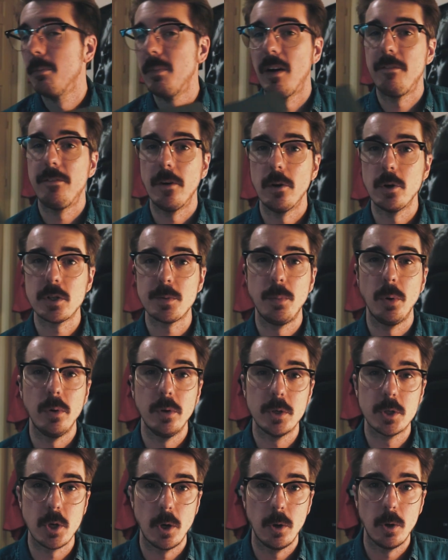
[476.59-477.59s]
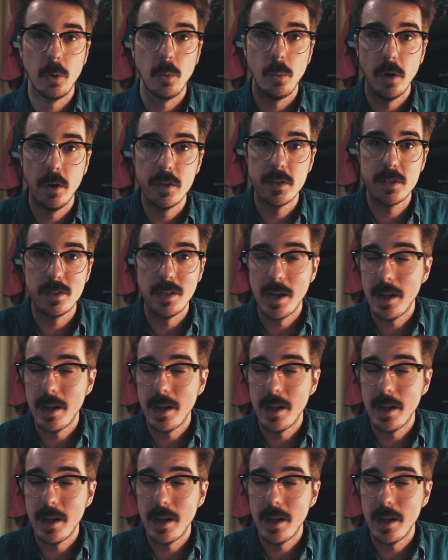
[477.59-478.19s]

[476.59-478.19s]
My first bullet journal was the